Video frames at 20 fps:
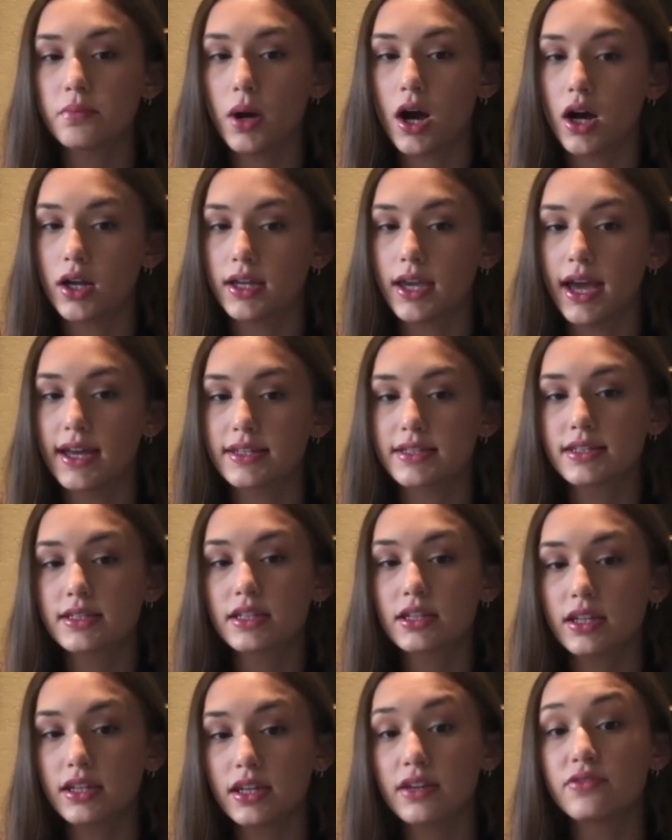podcast to
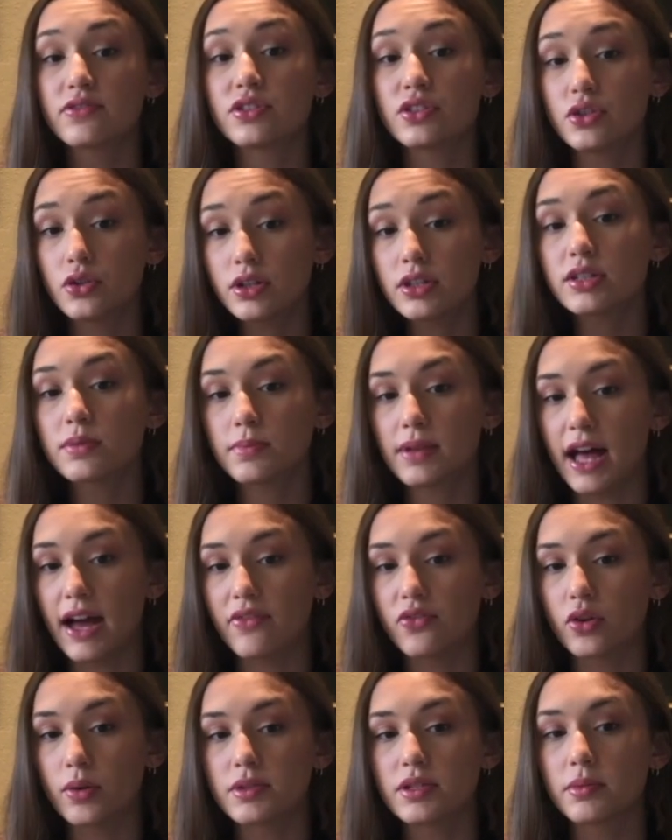give students a
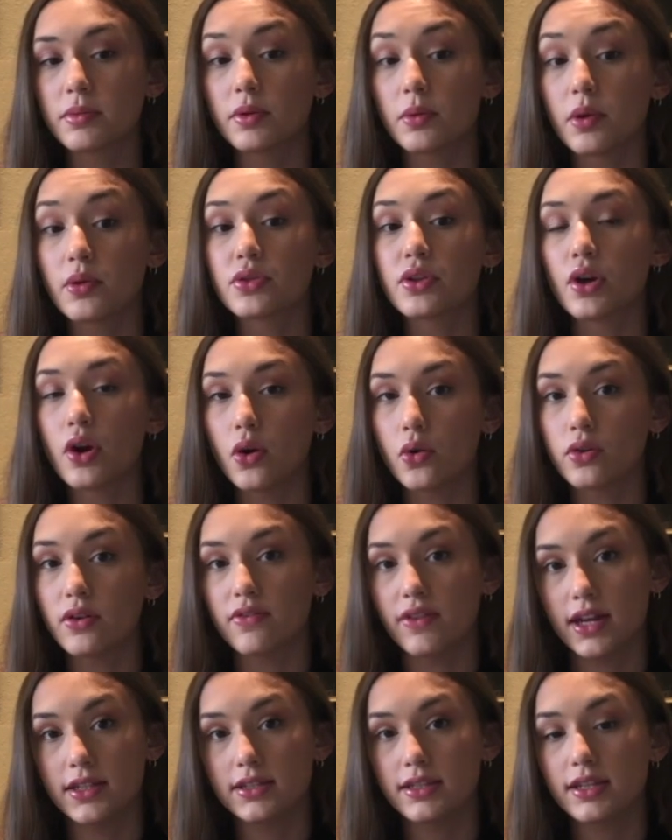platform to promote their own
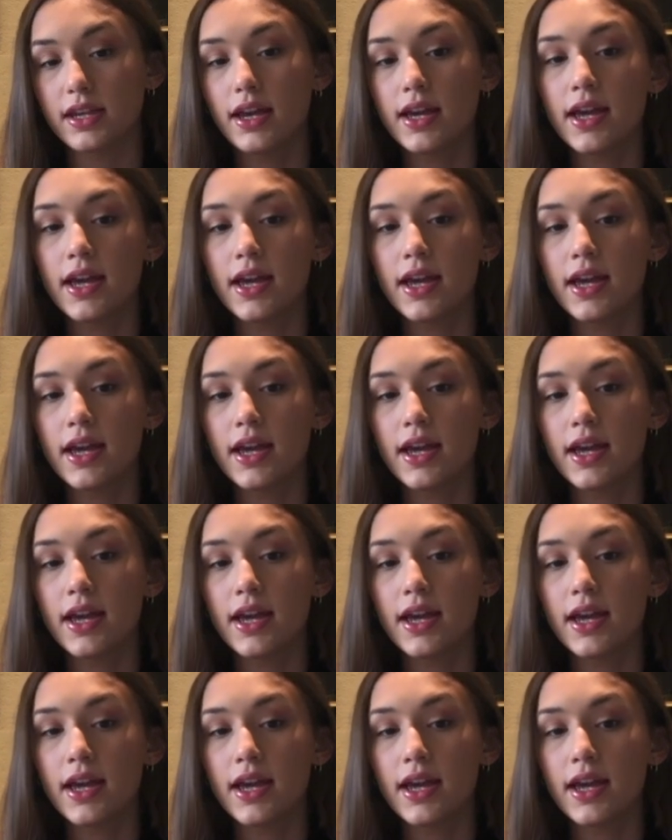events.